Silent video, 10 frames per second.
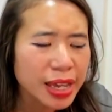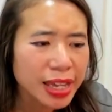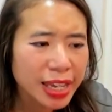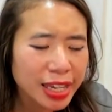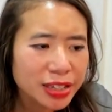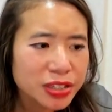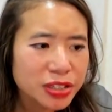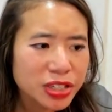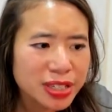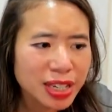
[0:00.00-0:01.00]
And
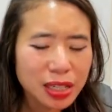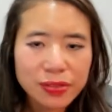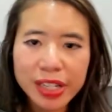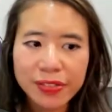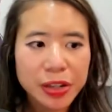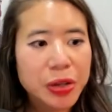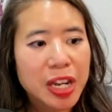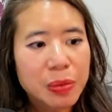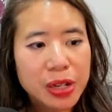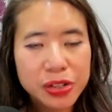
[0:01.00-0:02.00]
just kind of like value
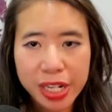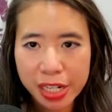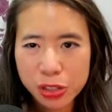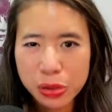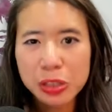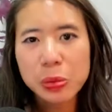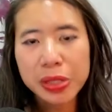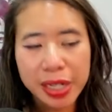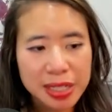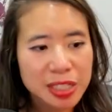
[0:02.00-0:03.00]
animators, I can do a little bit
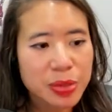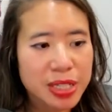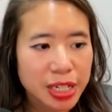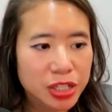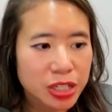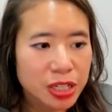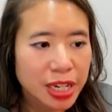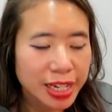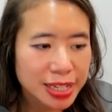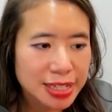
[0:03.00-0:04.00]
of customization.
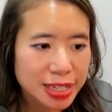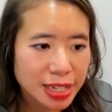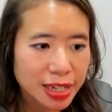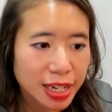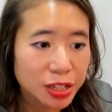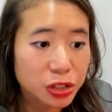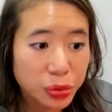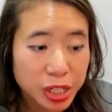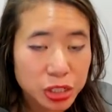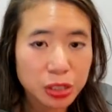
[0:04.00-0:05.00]
I can set a
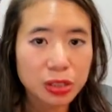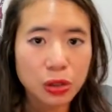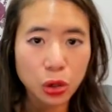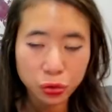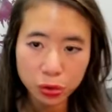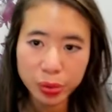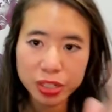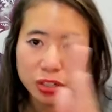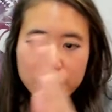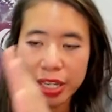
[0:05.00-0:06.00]
duration over
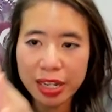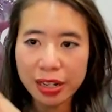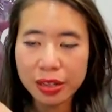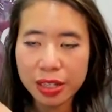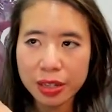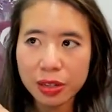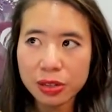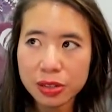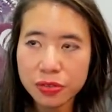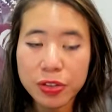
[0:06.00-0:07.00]
which the
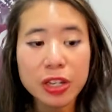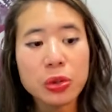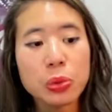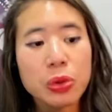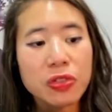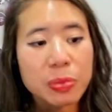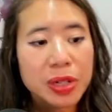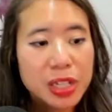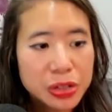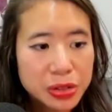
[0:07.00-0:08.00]
value will move from an
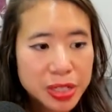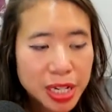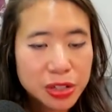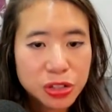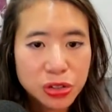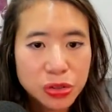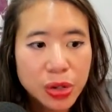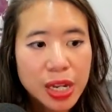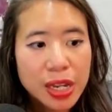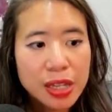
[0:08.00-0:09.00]
initial state to
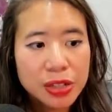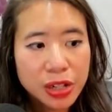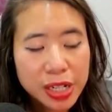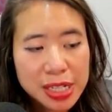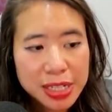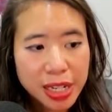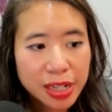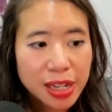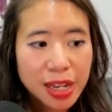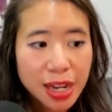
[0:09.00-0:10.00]
the target state.